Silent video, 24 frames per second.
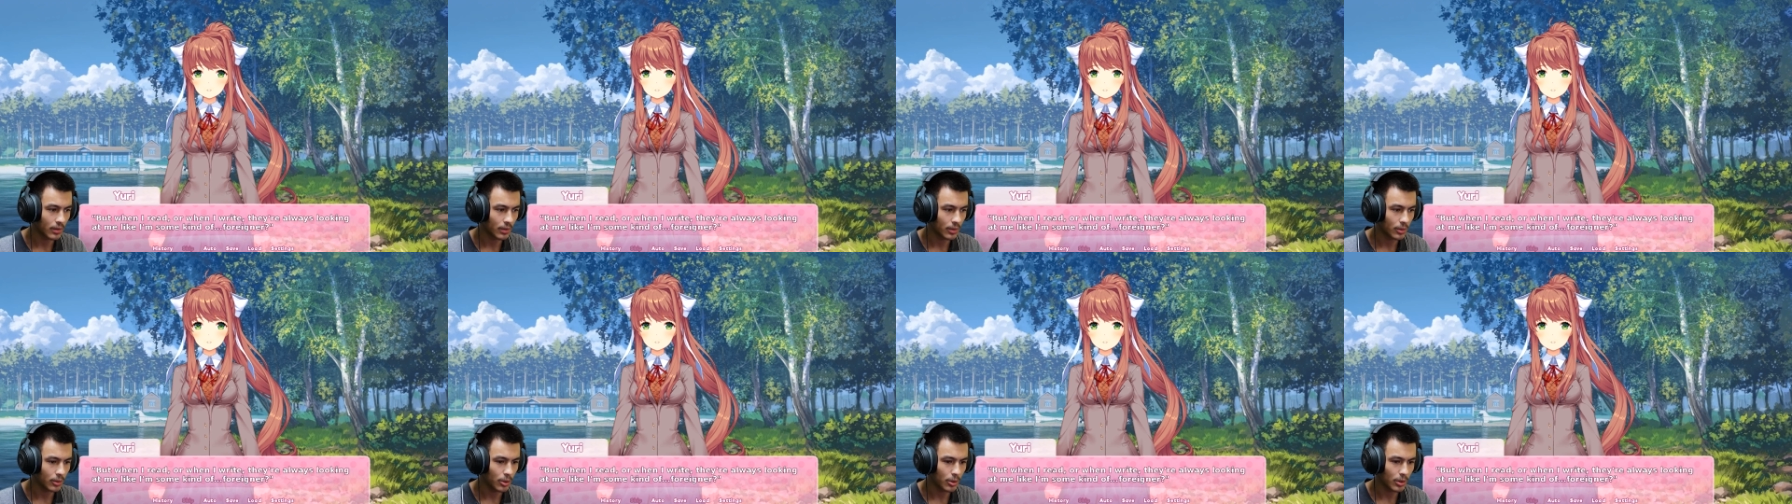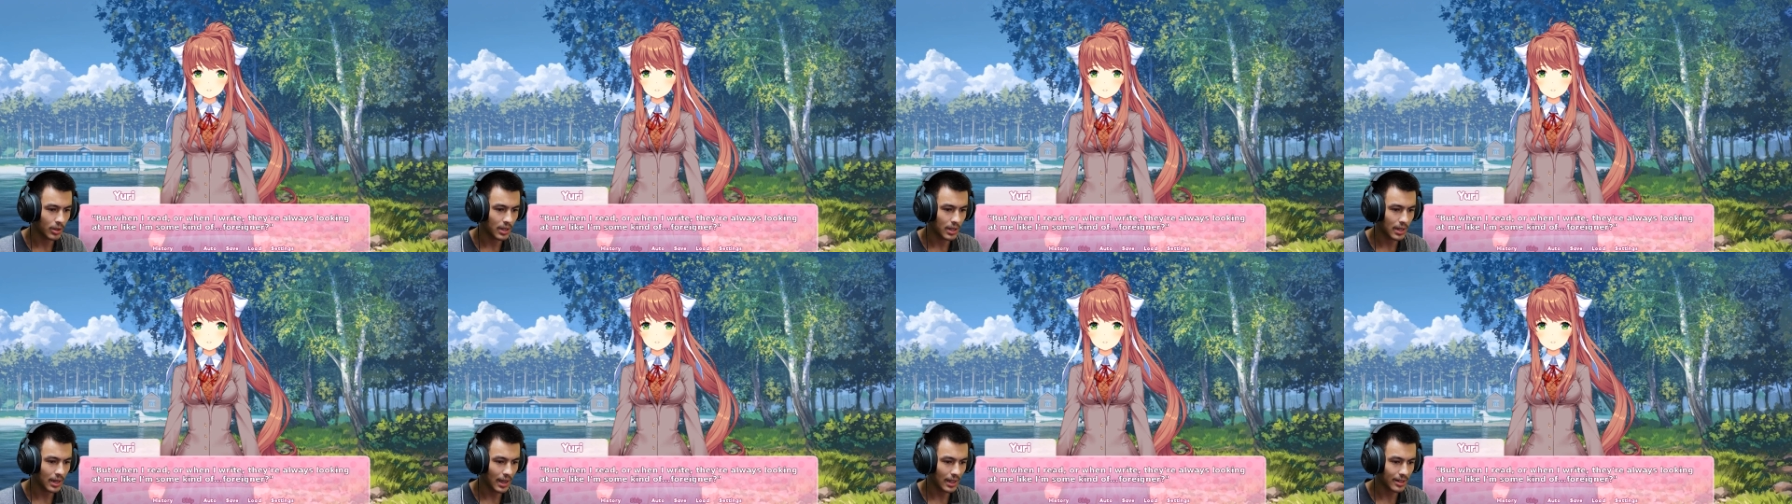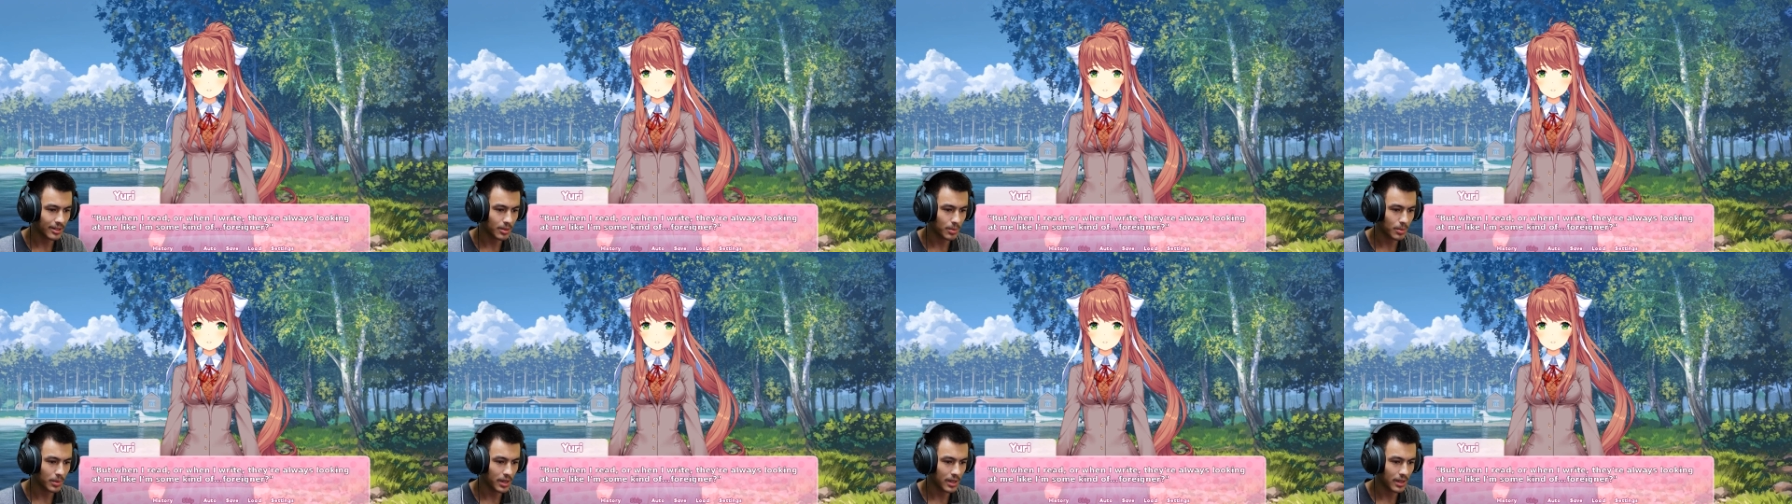looking at
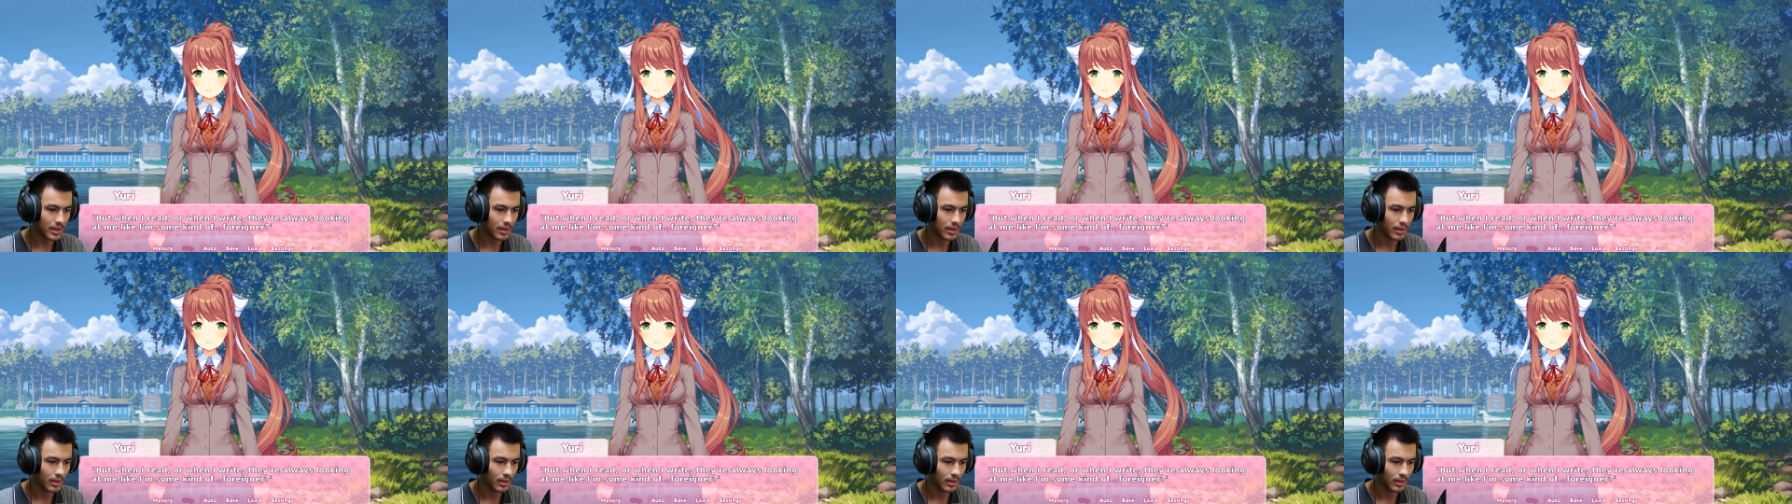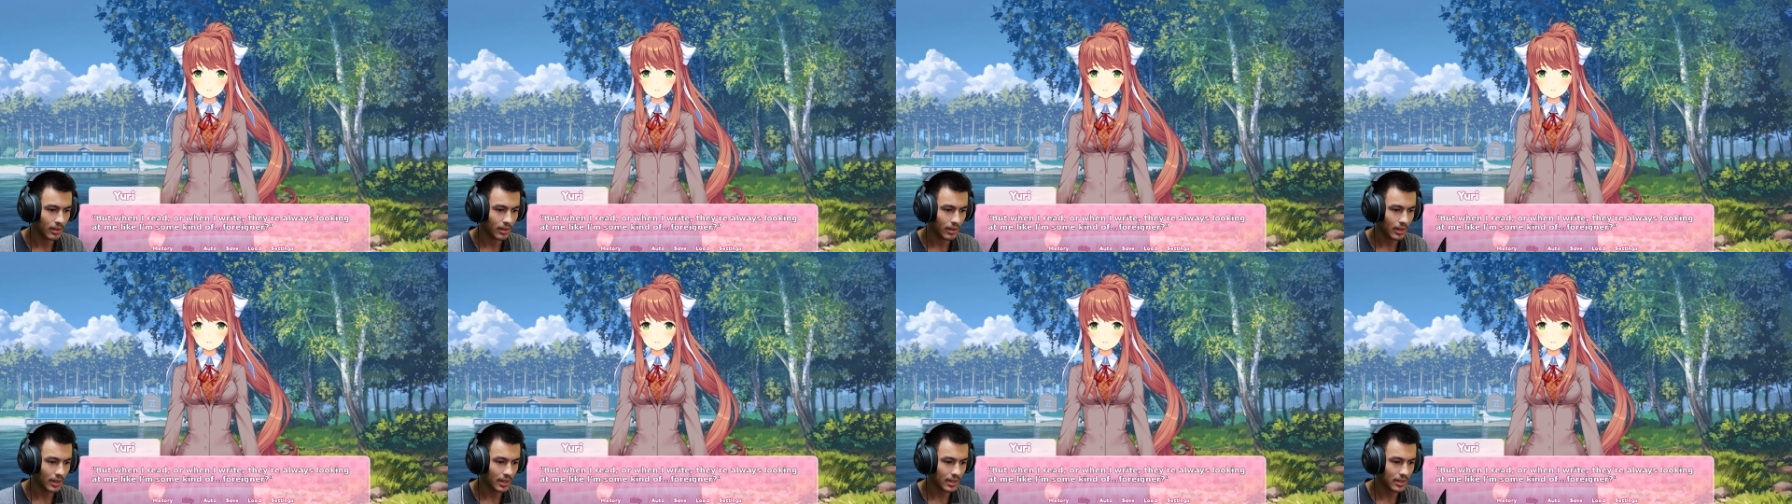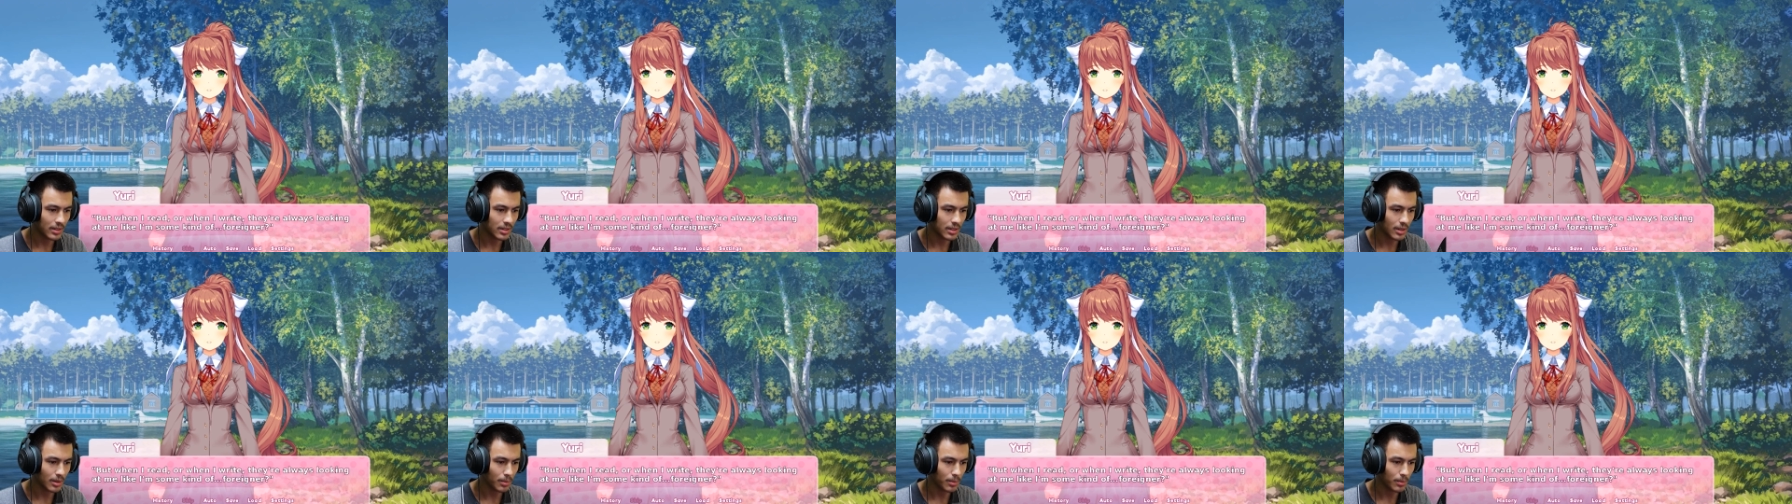me like
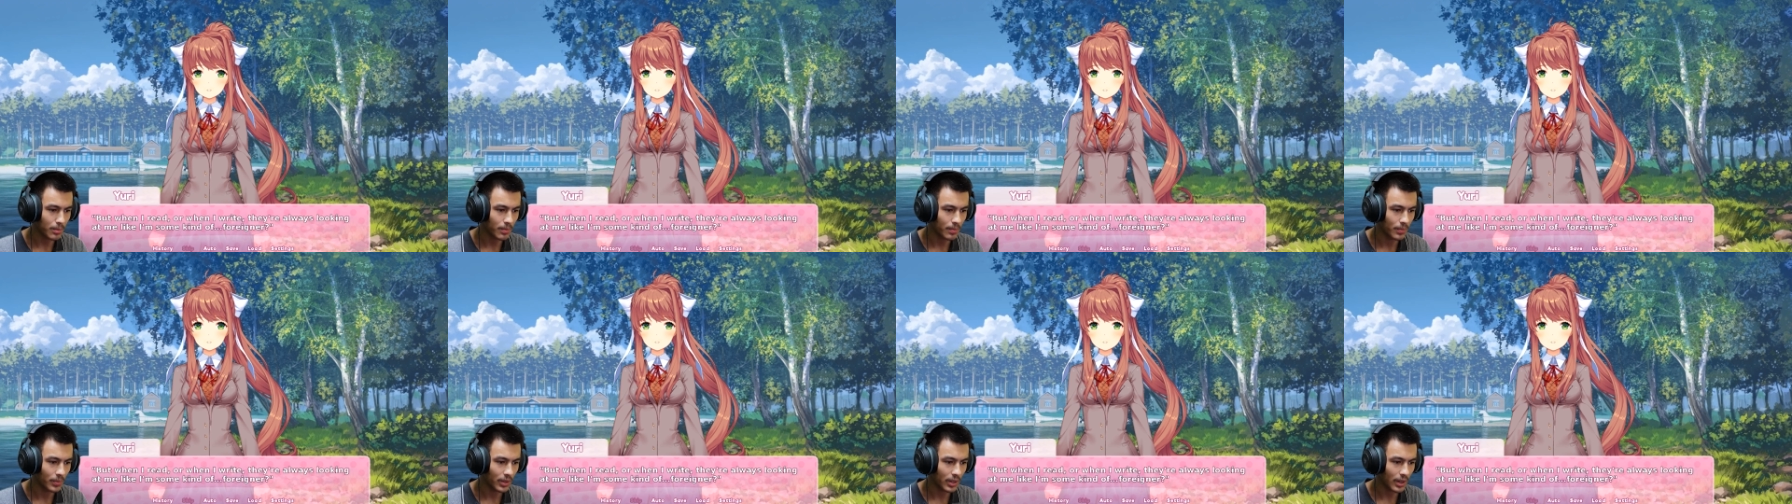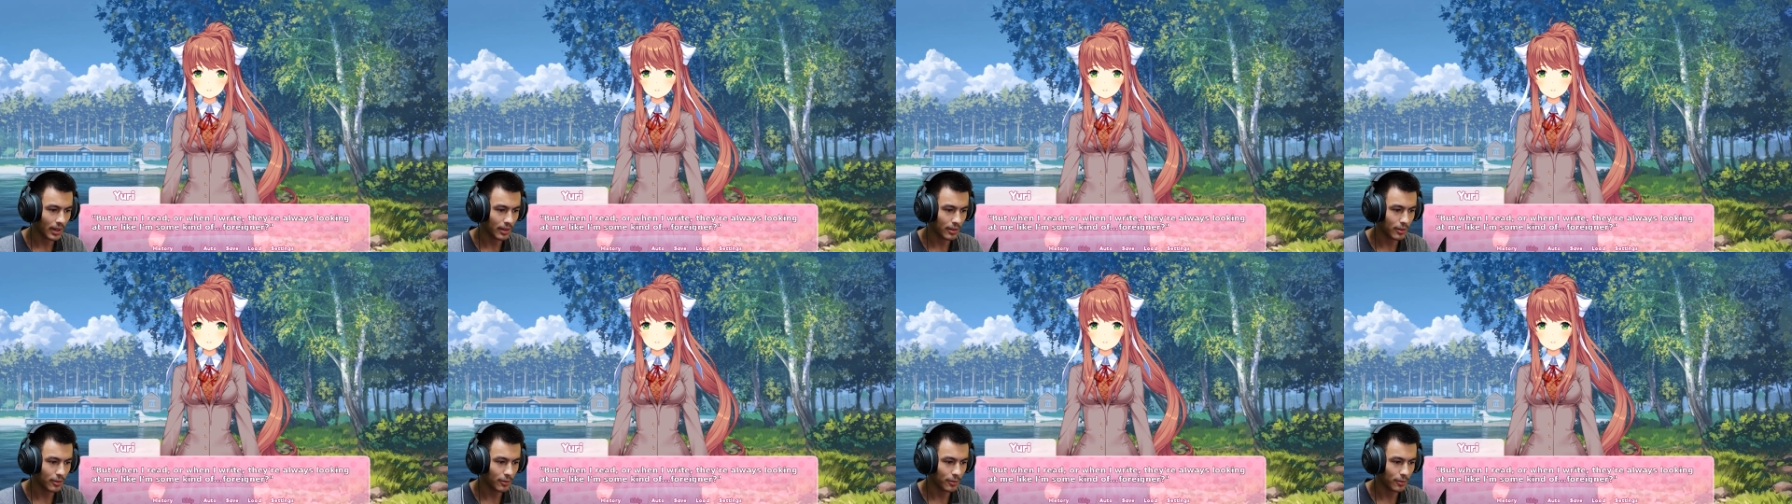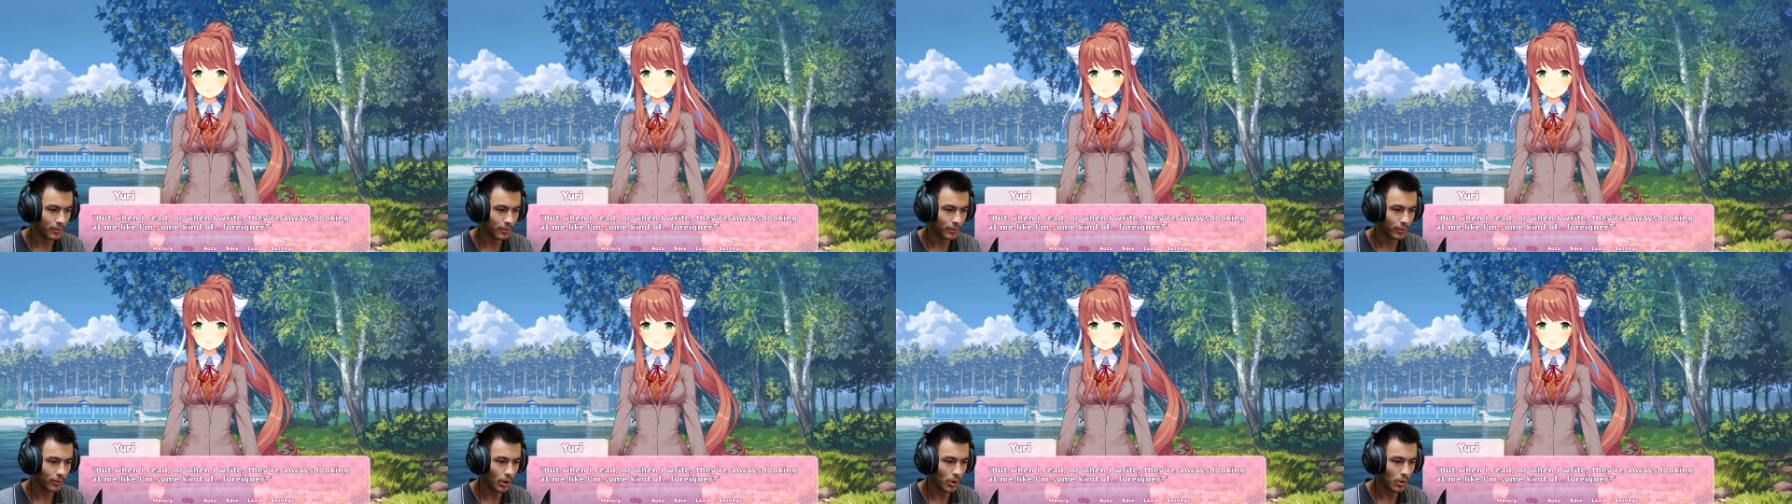some kind of
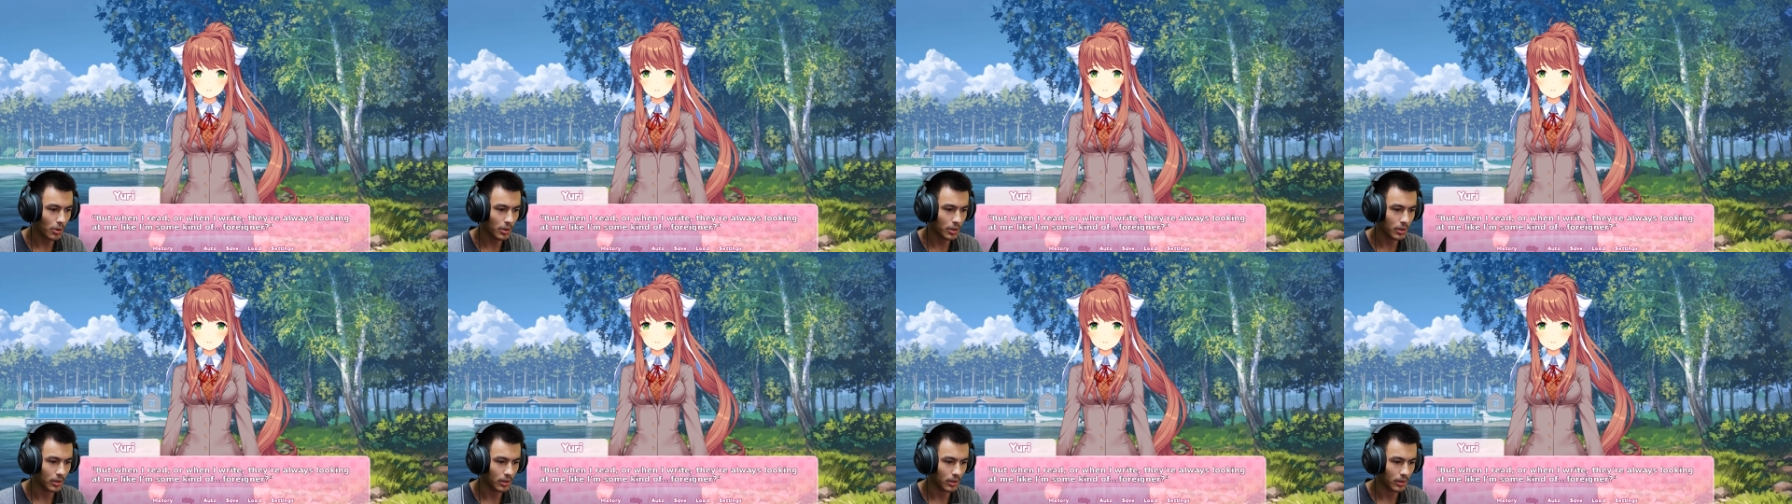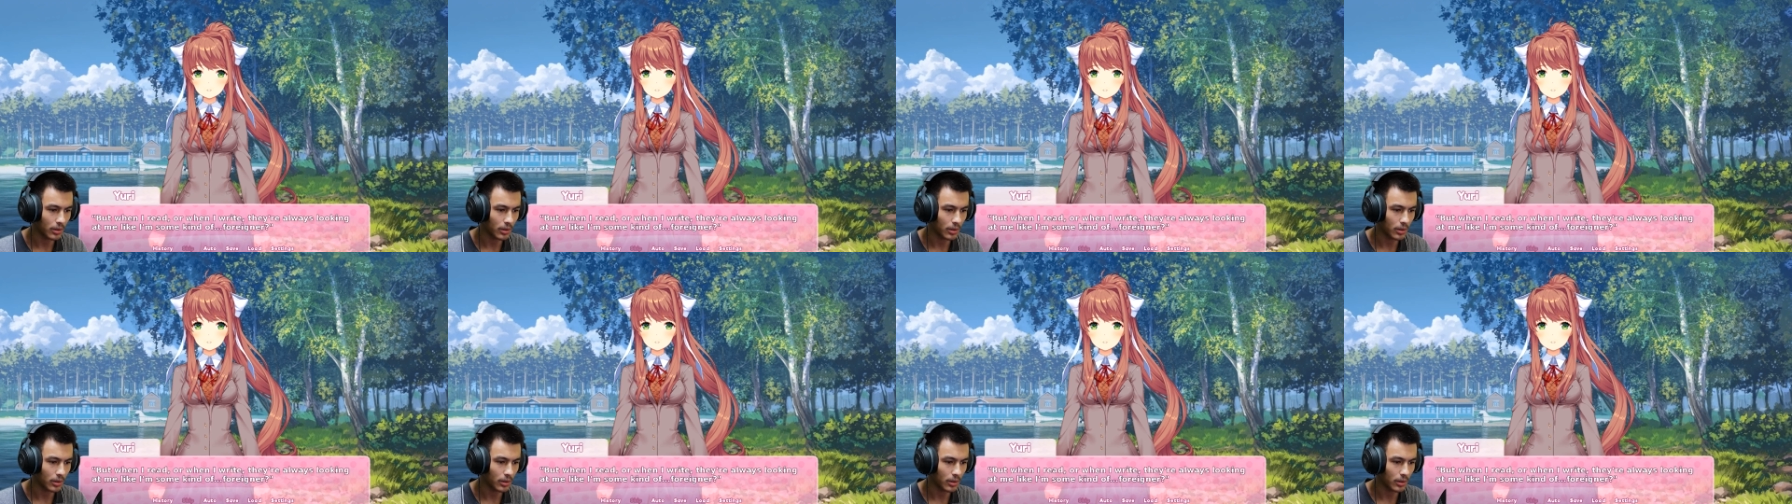foreigner.